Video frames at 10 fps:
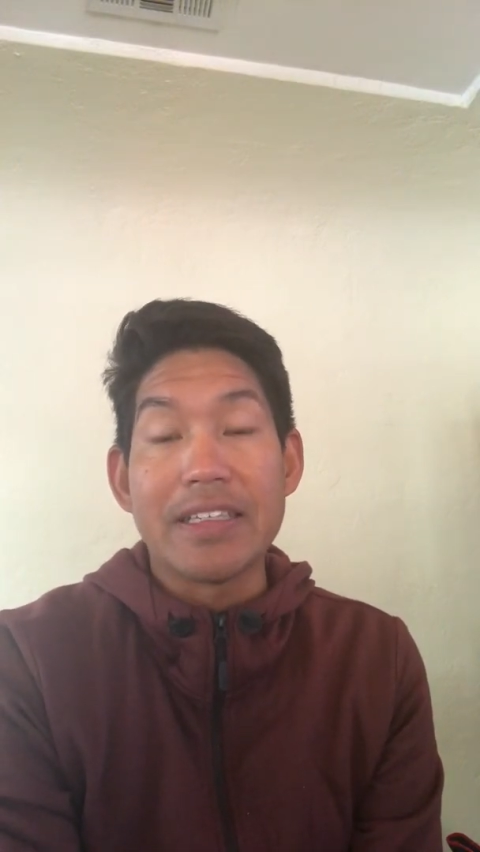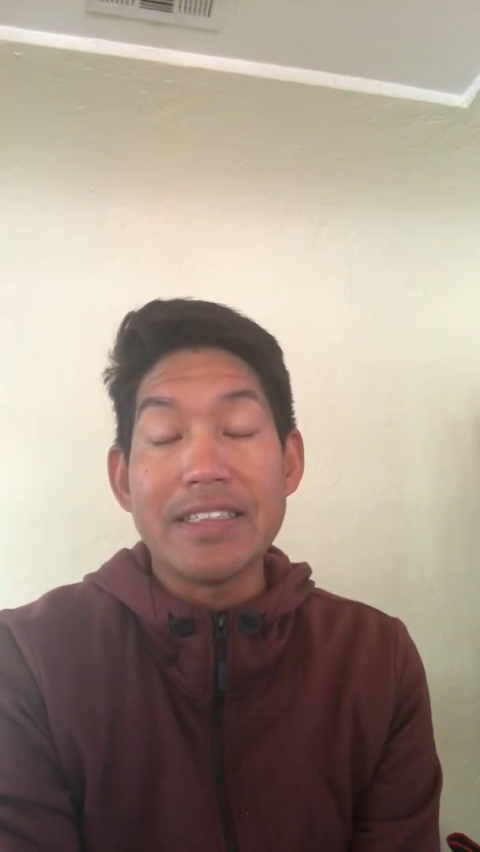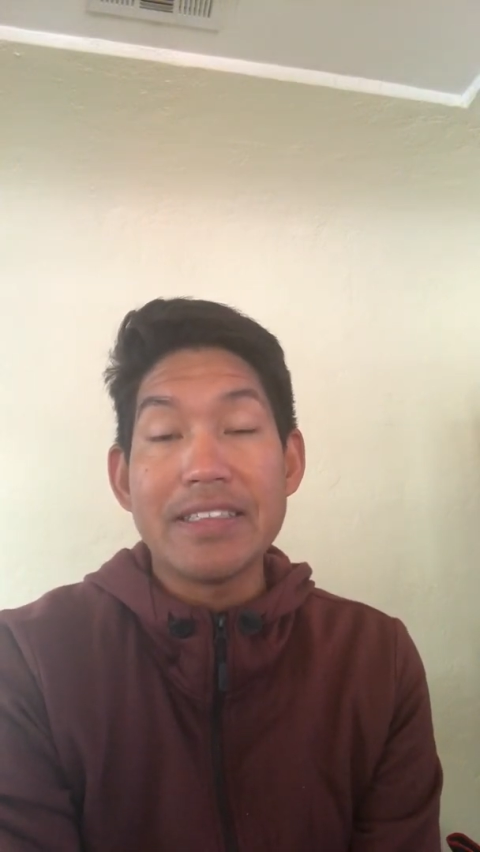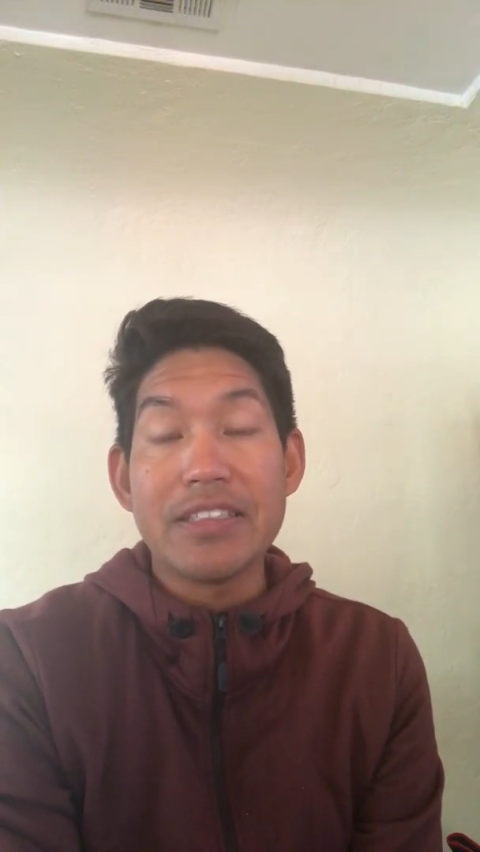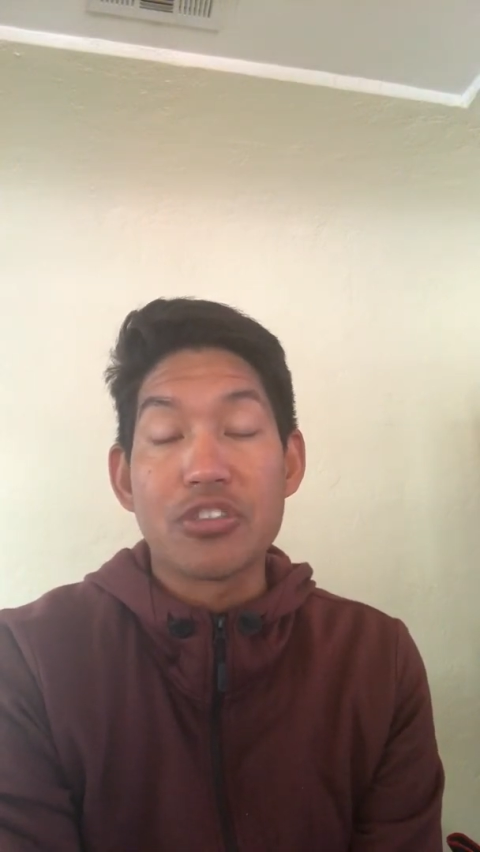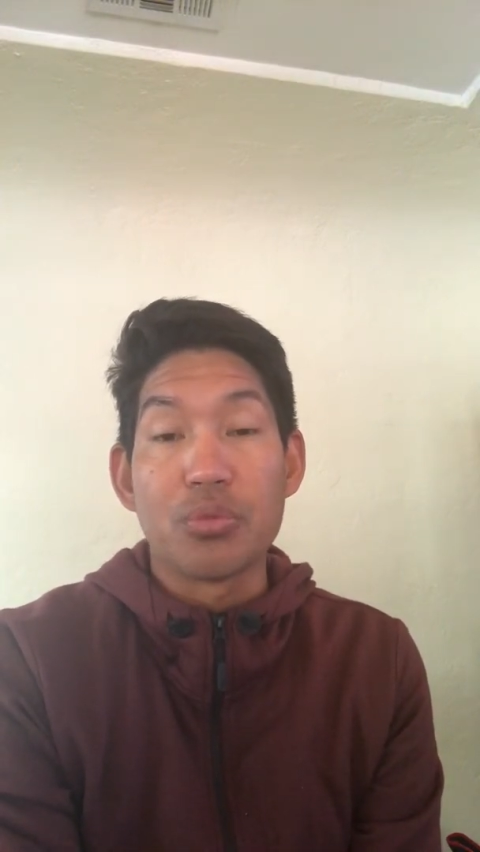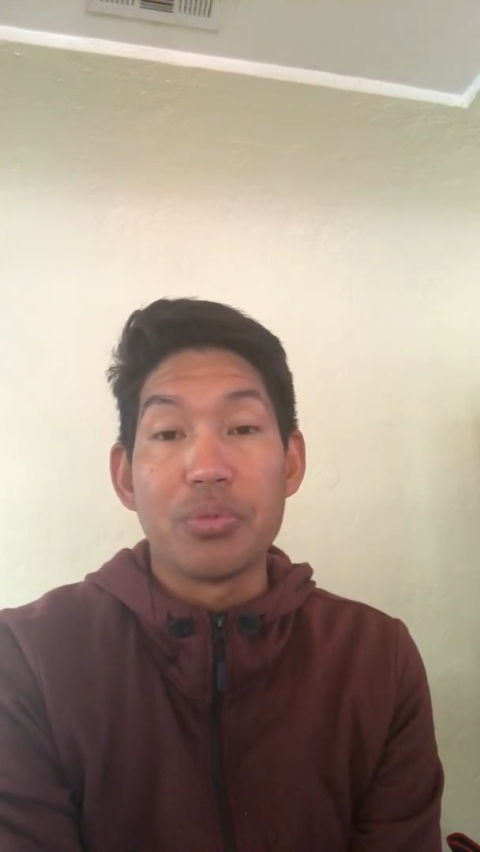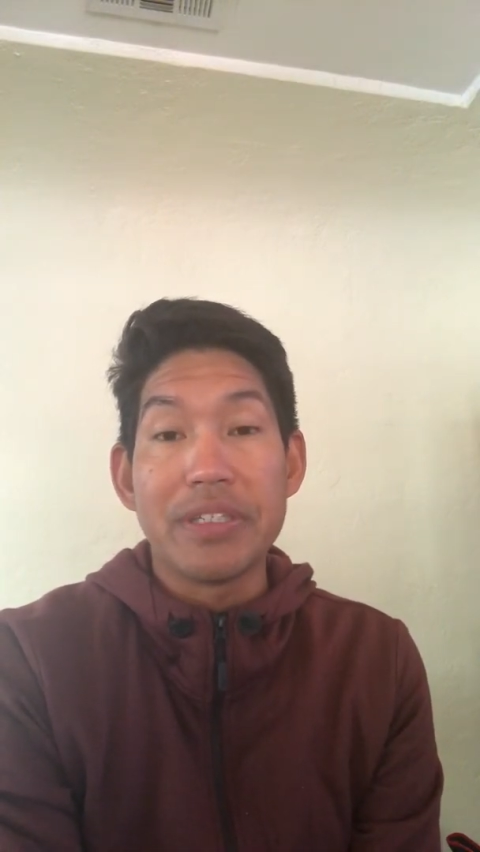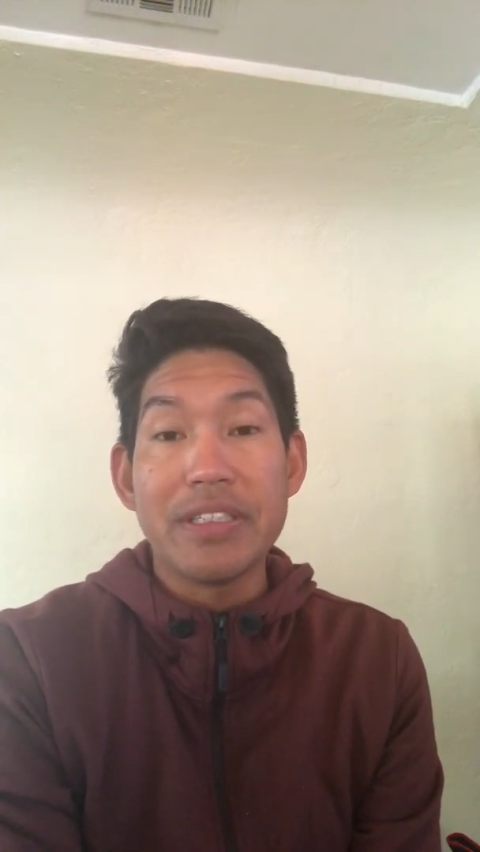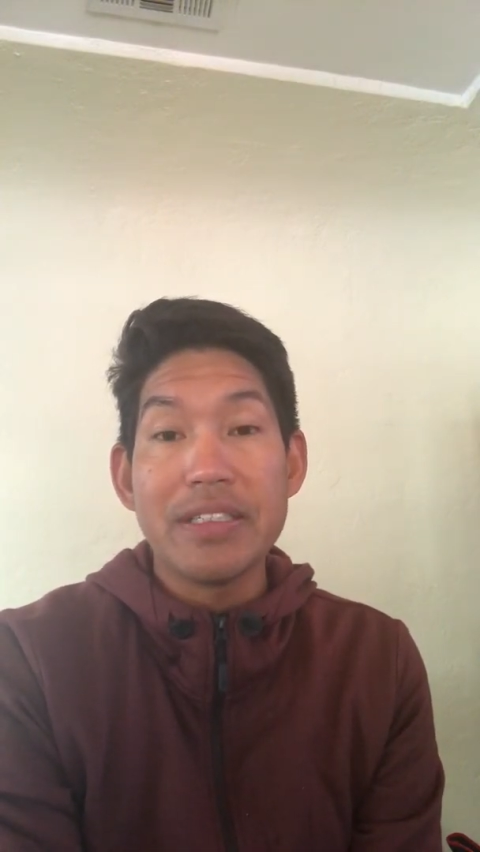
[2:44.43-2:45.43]
easy to
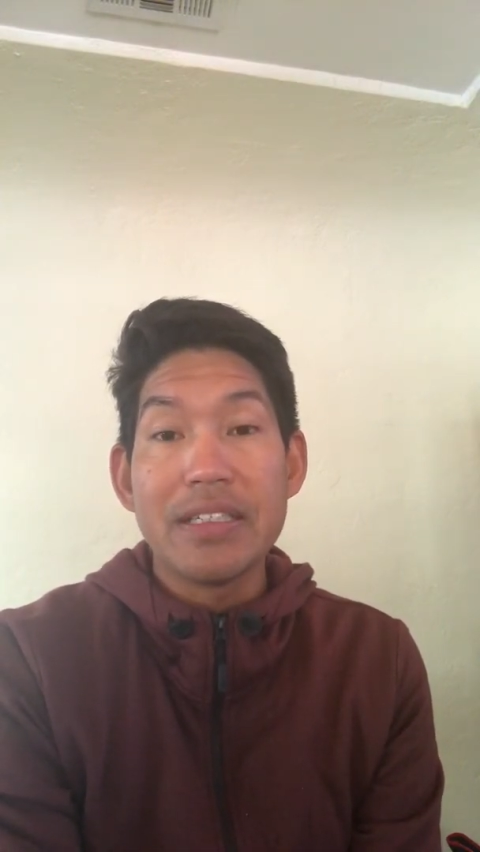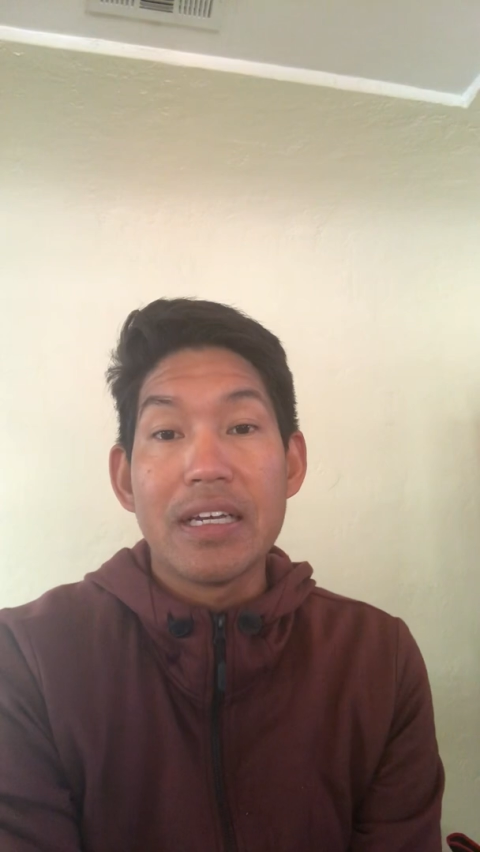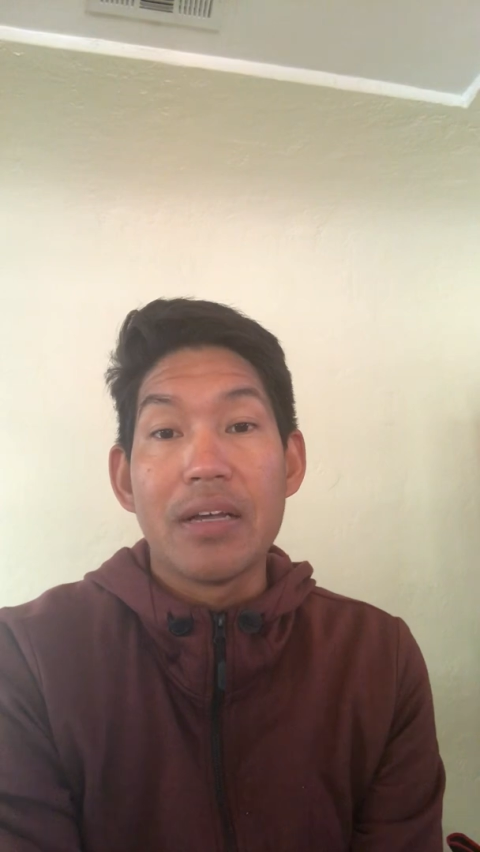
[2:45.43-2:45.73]
read.